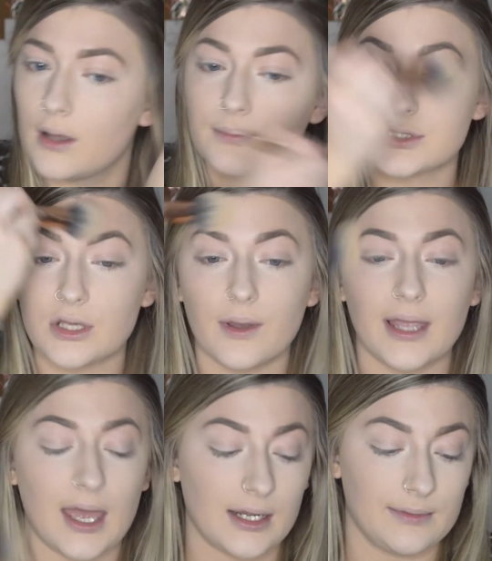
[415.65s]
So
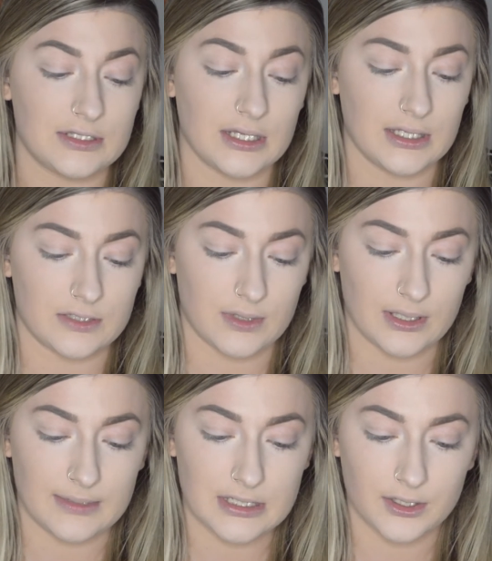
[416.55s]
again, I'm using this one.
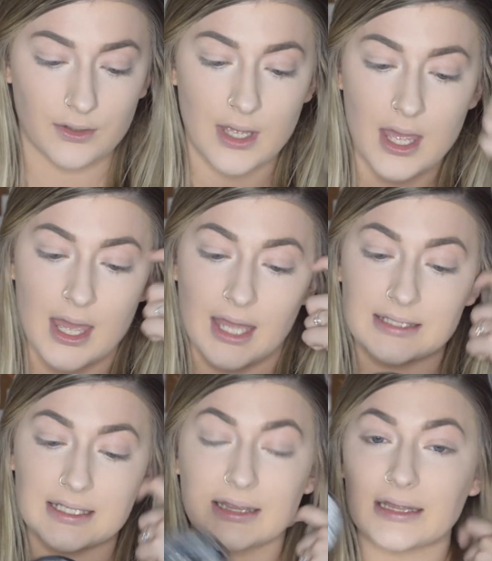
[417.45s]
Let me tell you,
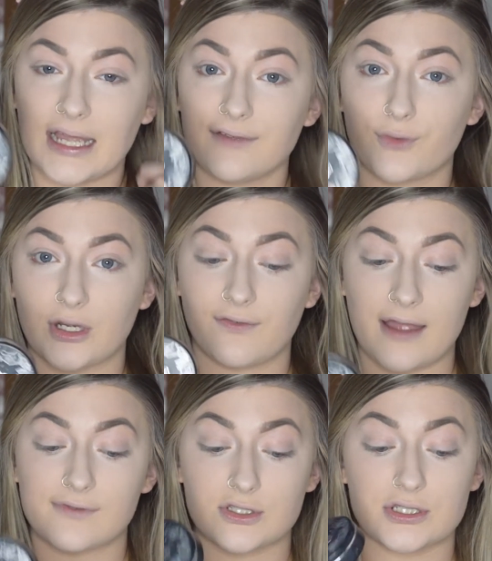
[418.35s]
it's in Light
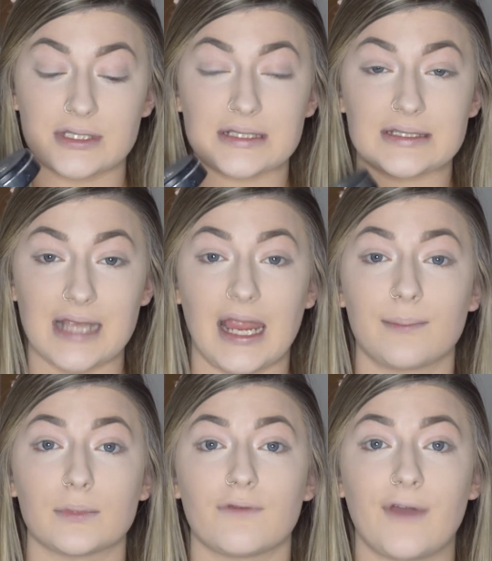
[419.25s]
45, which is the
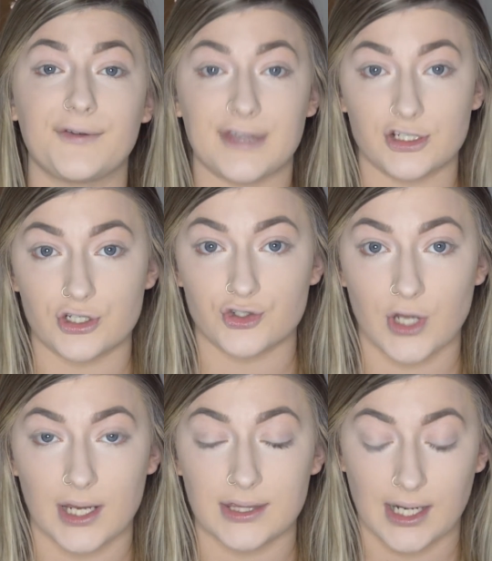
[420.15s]
same foundation
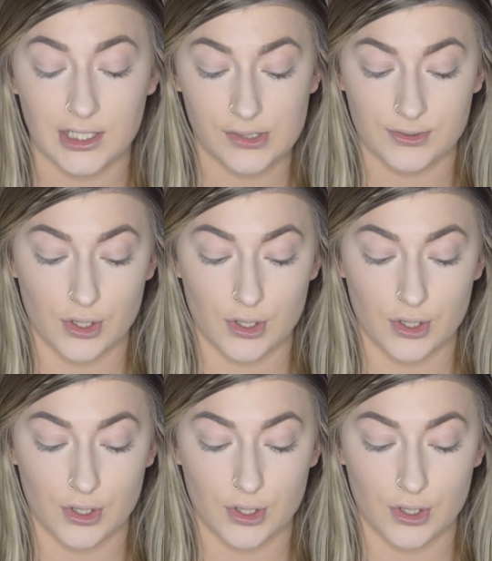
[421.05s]
shade that I use